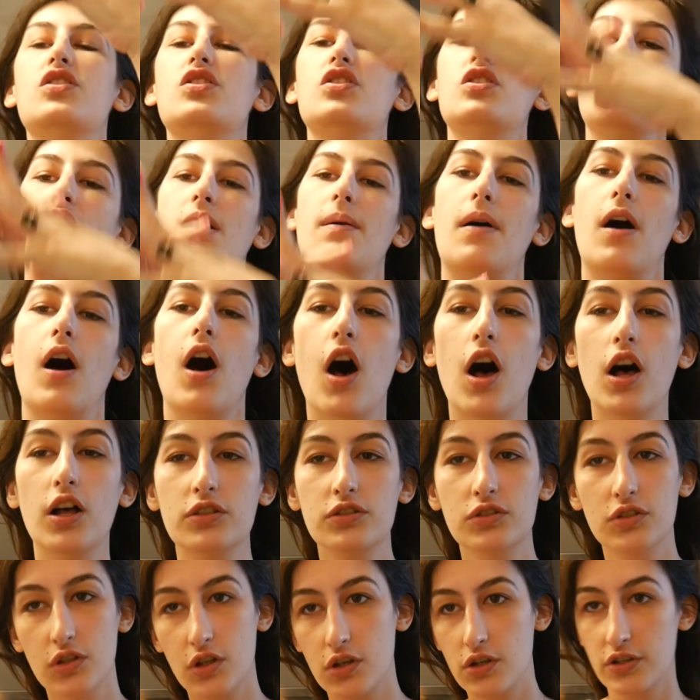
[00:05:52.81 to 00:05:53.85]

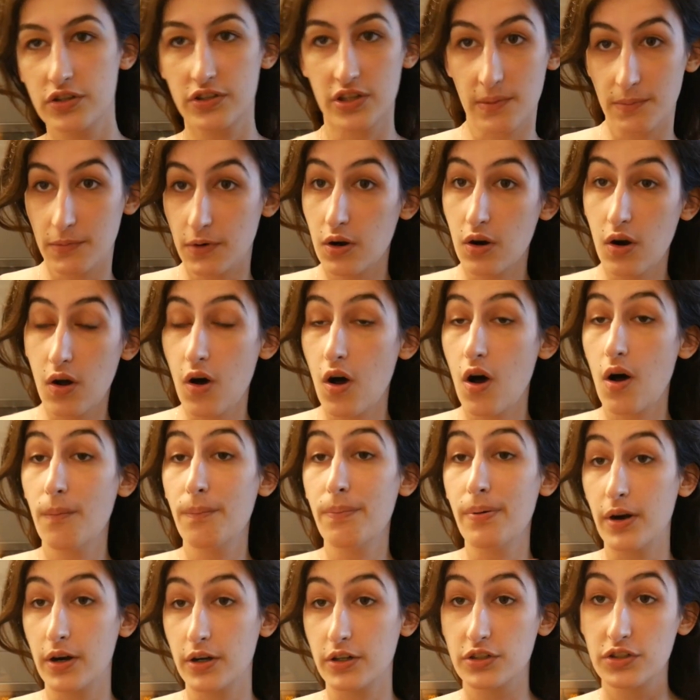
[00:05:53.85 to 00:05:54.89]
hot girl summer haul
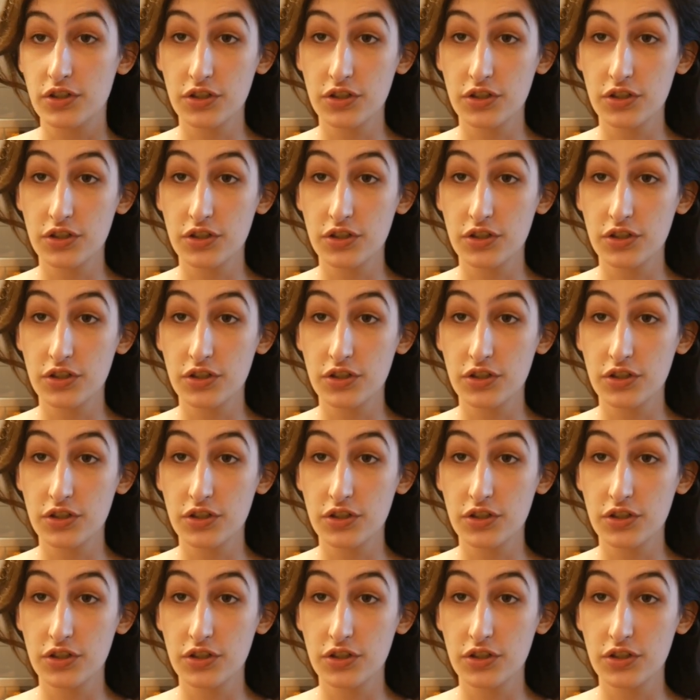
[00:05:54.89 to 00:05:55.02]
part